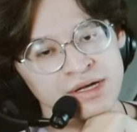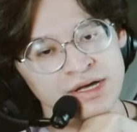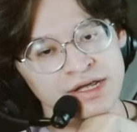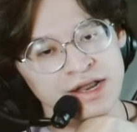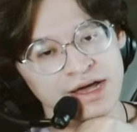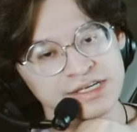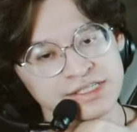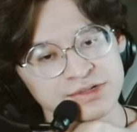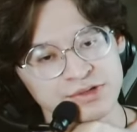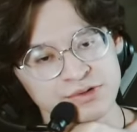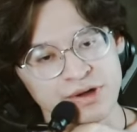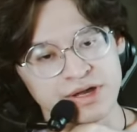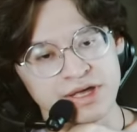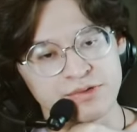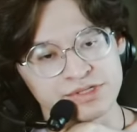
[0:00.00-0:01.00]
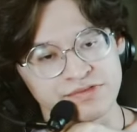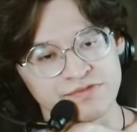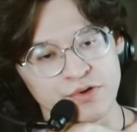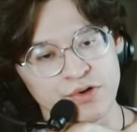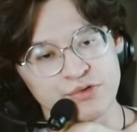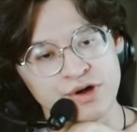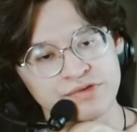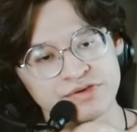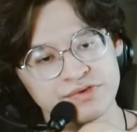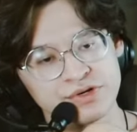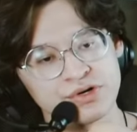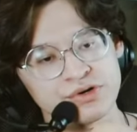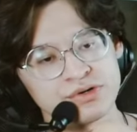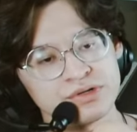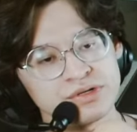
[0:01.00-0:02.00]
Next to the radio is a photograph of a
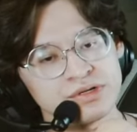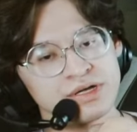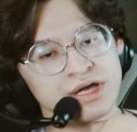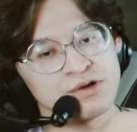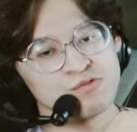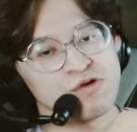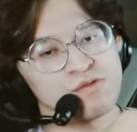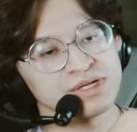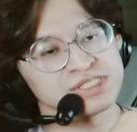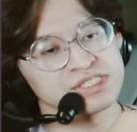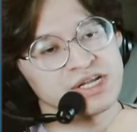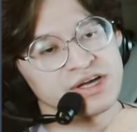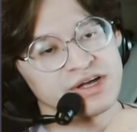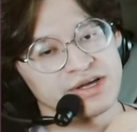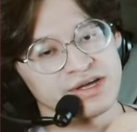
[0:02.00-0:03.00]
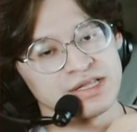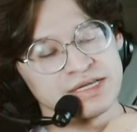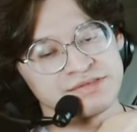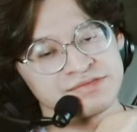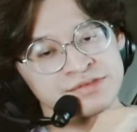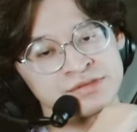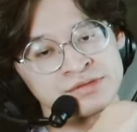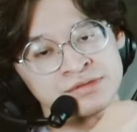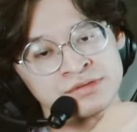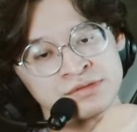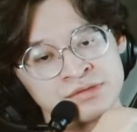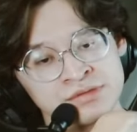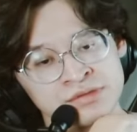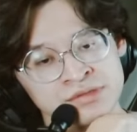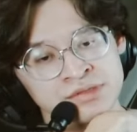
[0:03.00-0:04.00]
girl and a woman sitting on a cliff.
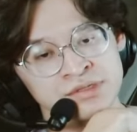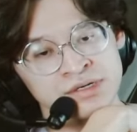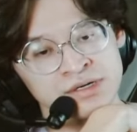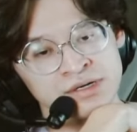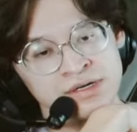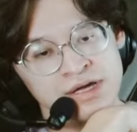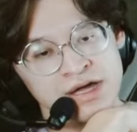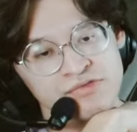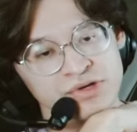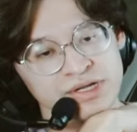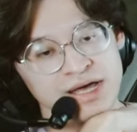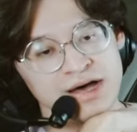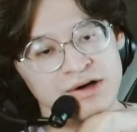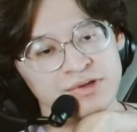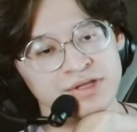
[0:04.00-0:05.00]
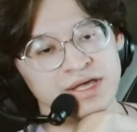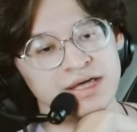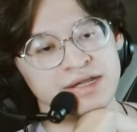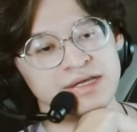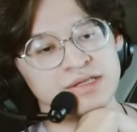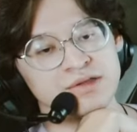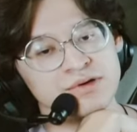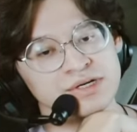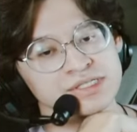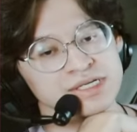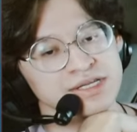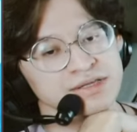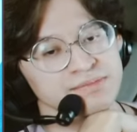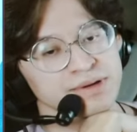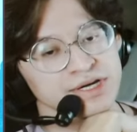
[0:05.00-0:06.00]
Every now and then he looks
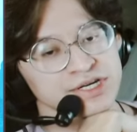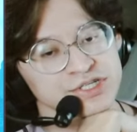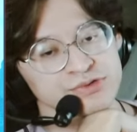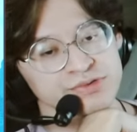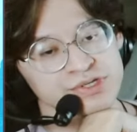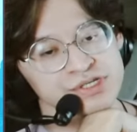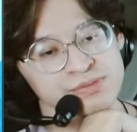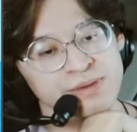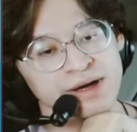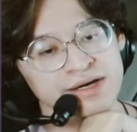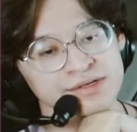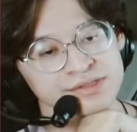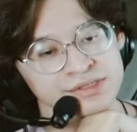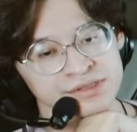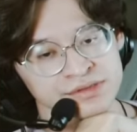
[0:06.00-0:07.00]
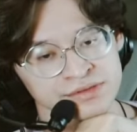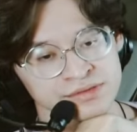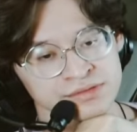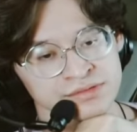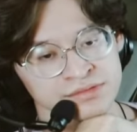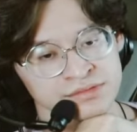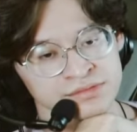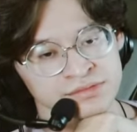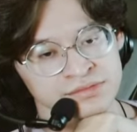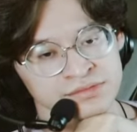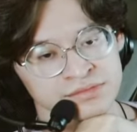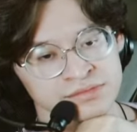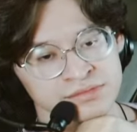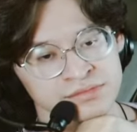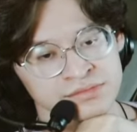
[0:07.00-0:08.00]
at the picture and smiles.
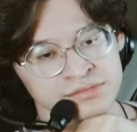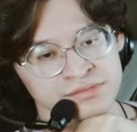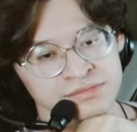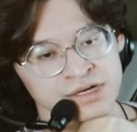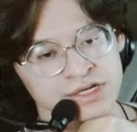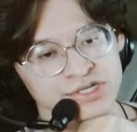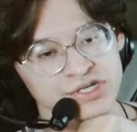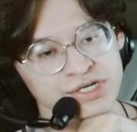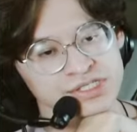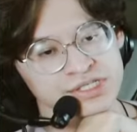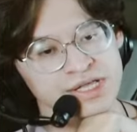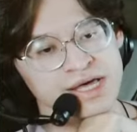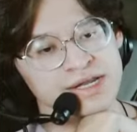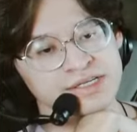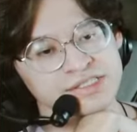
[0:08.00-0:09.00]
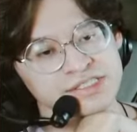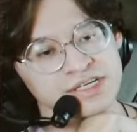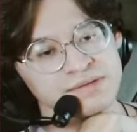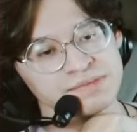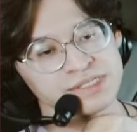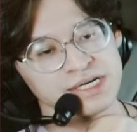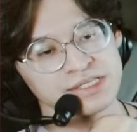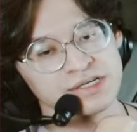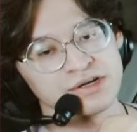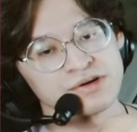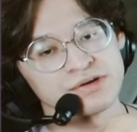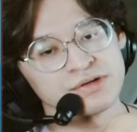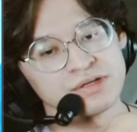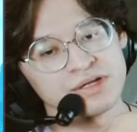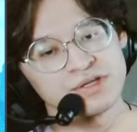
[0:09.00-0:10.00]
And just then it seems like the
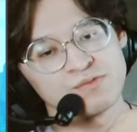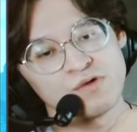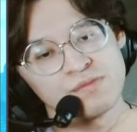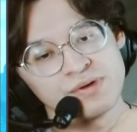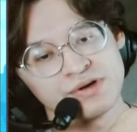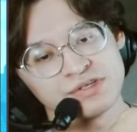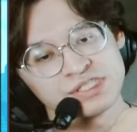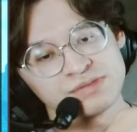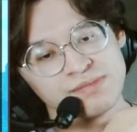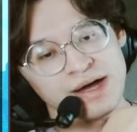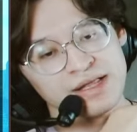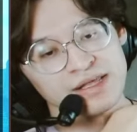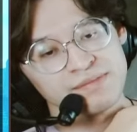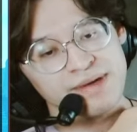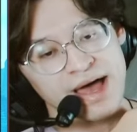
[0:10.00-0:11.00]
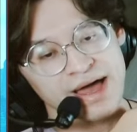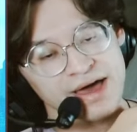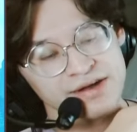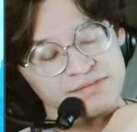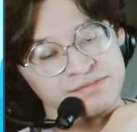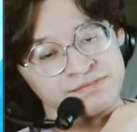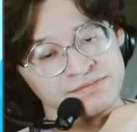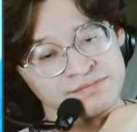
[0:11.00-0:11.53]
girl and the woman are smiling back at him.